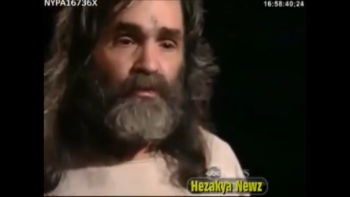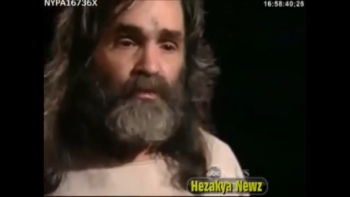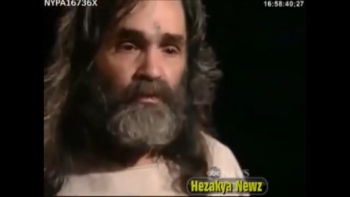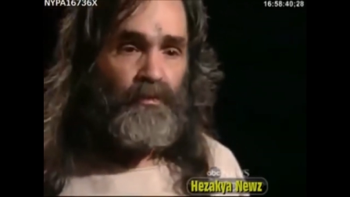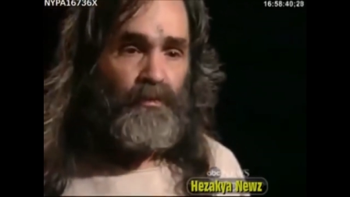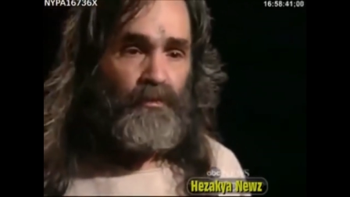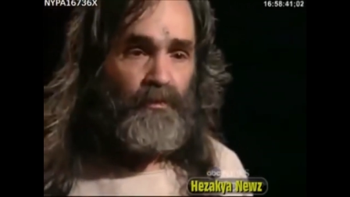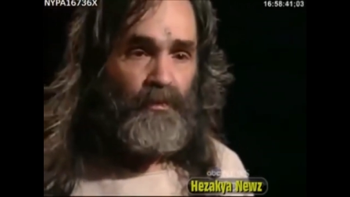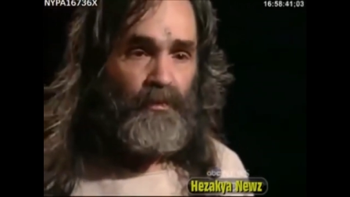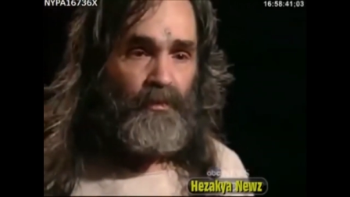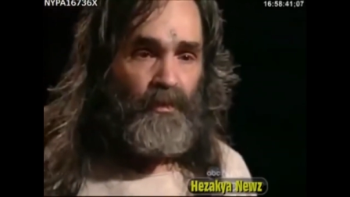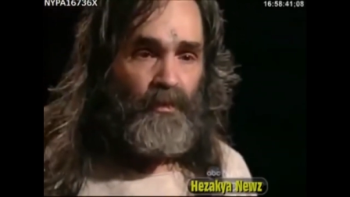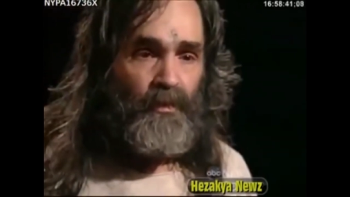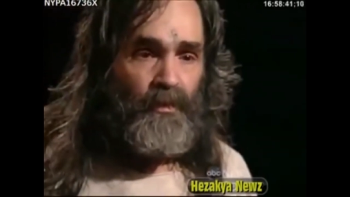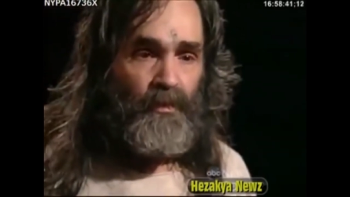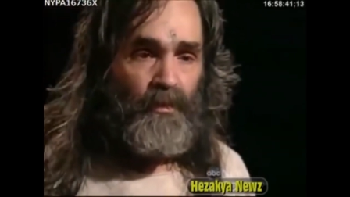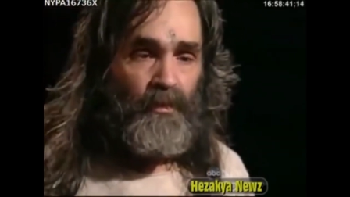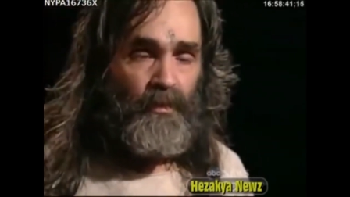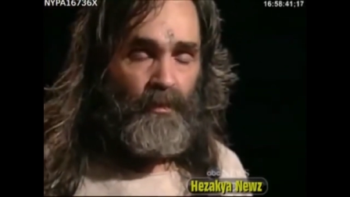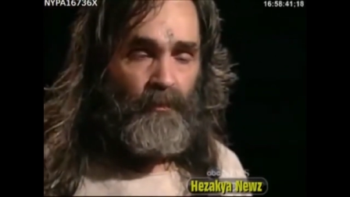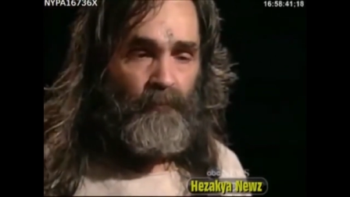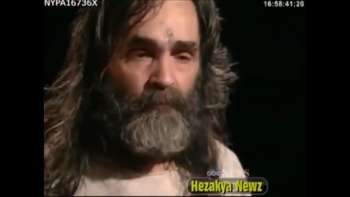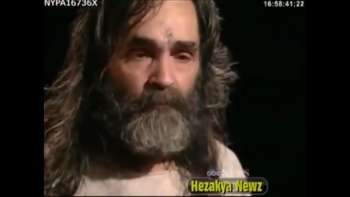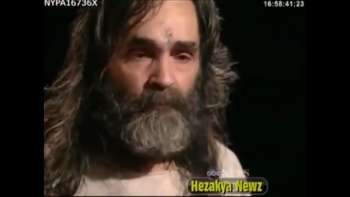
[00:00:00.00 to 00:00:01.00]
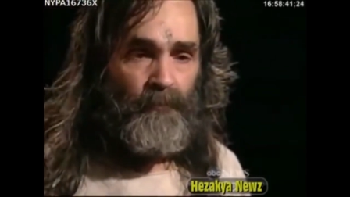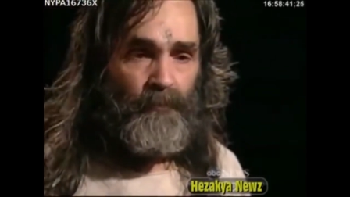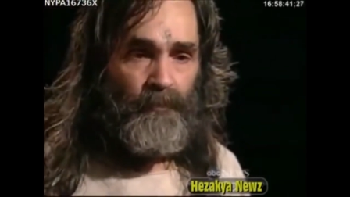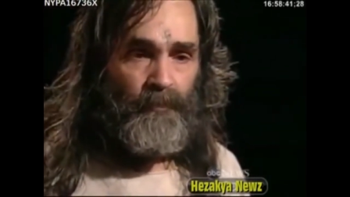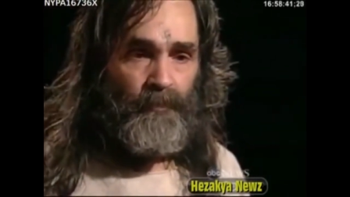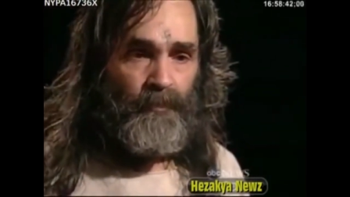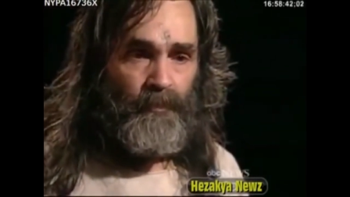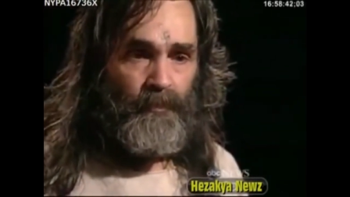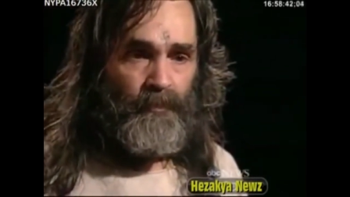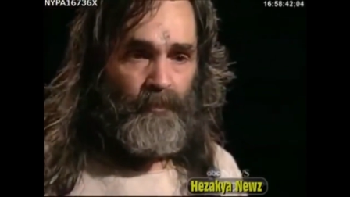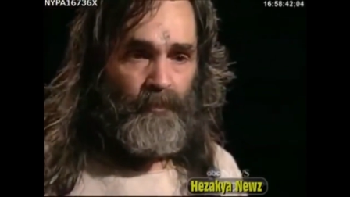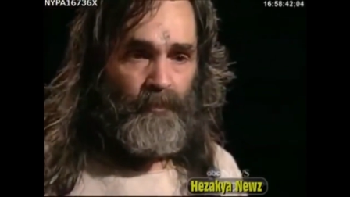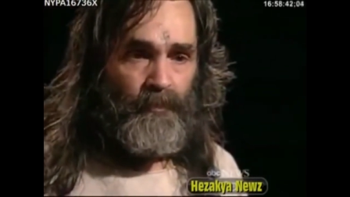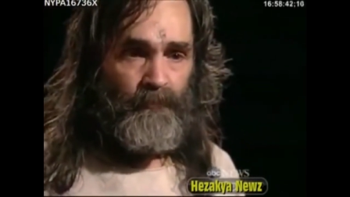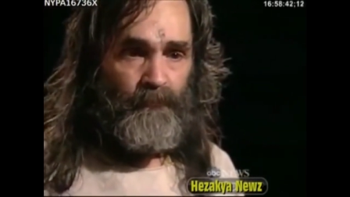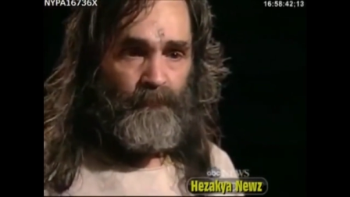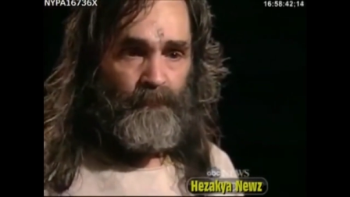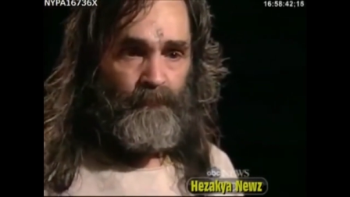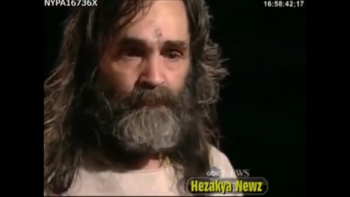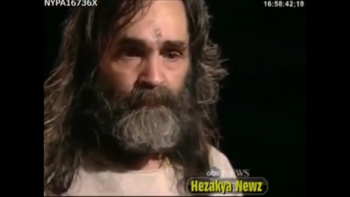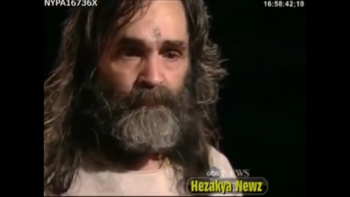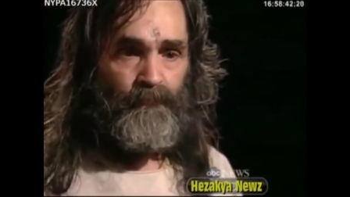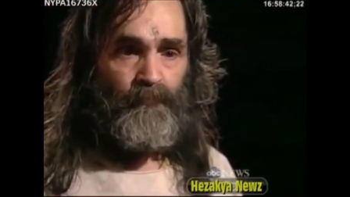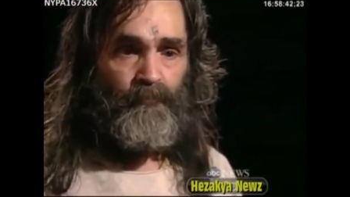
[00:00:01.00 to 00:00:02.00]
world. This this
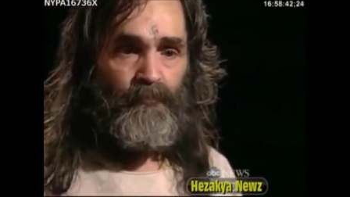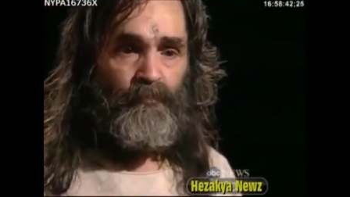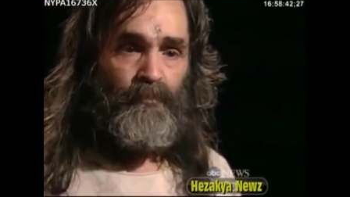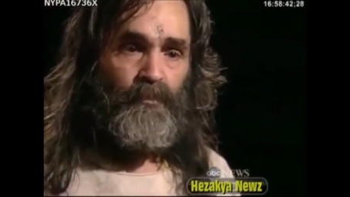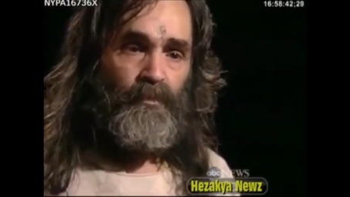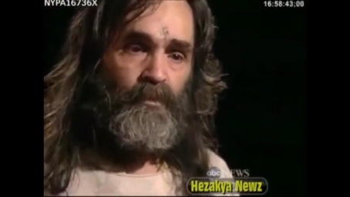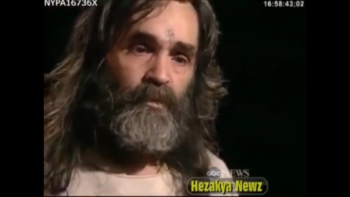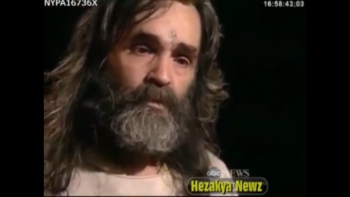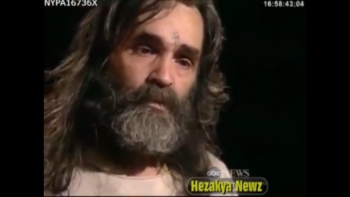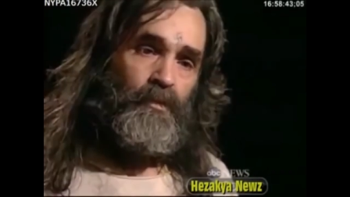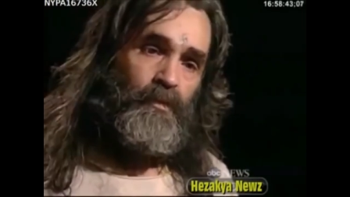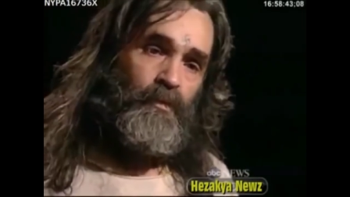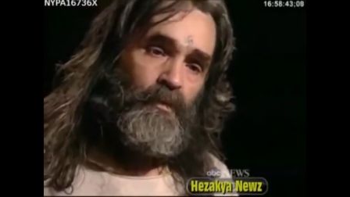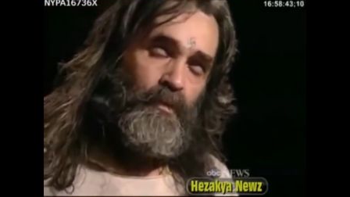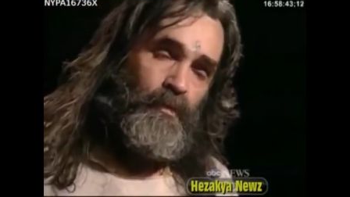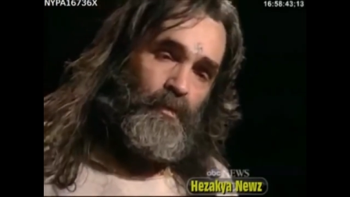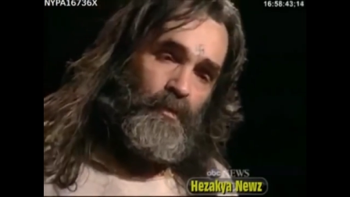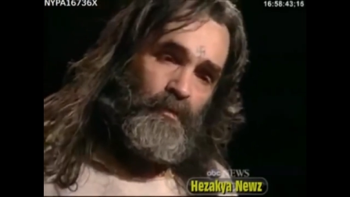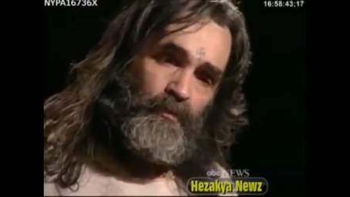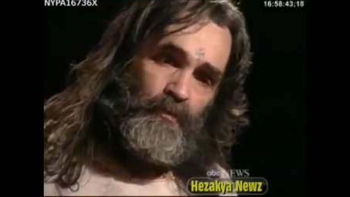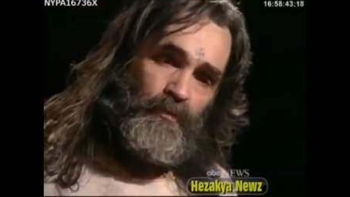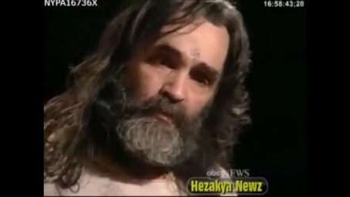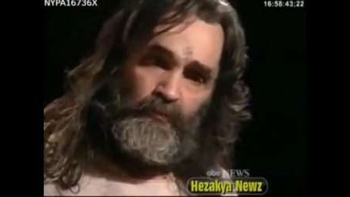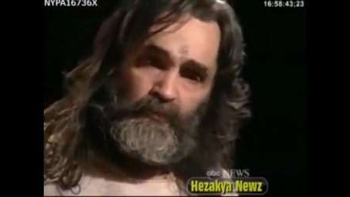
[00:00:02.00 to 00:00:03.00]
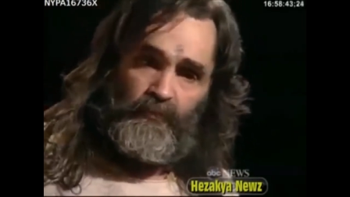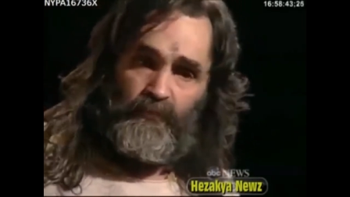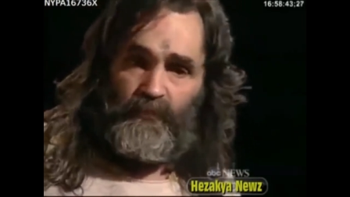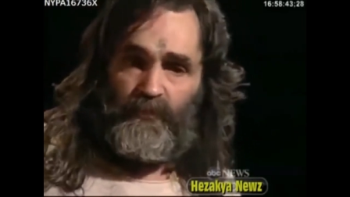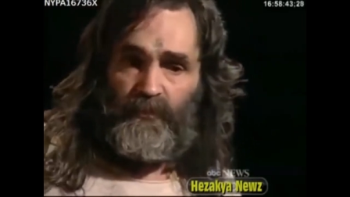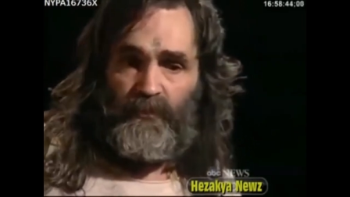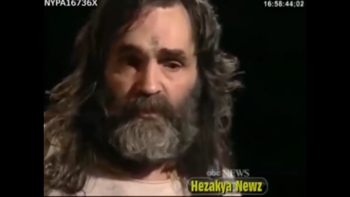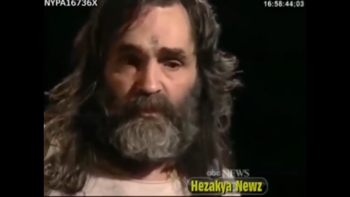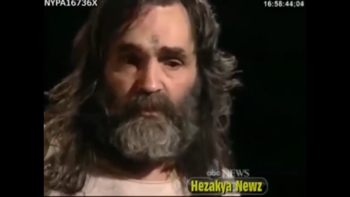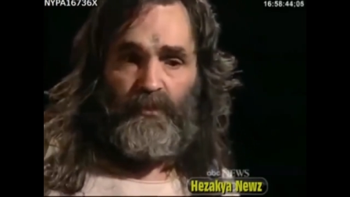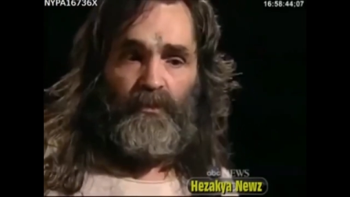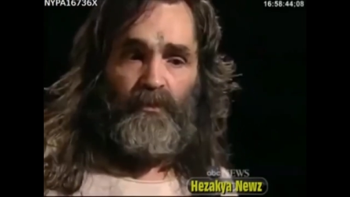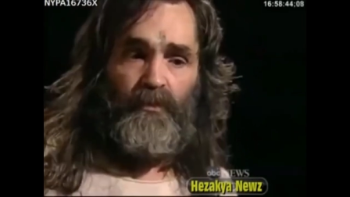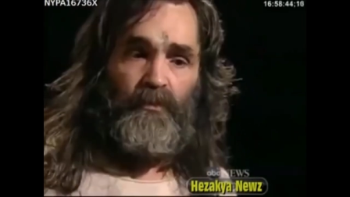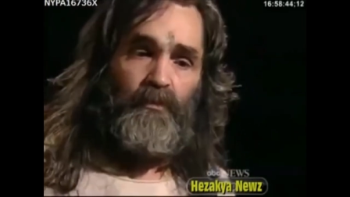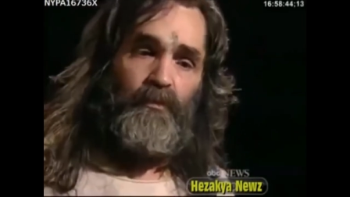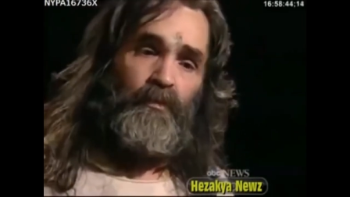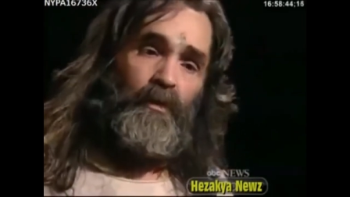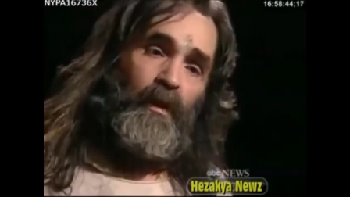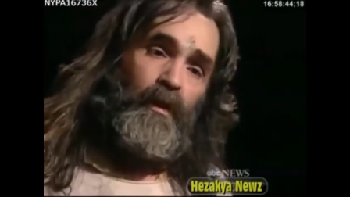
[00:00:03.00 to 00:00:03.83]
united world of you, America.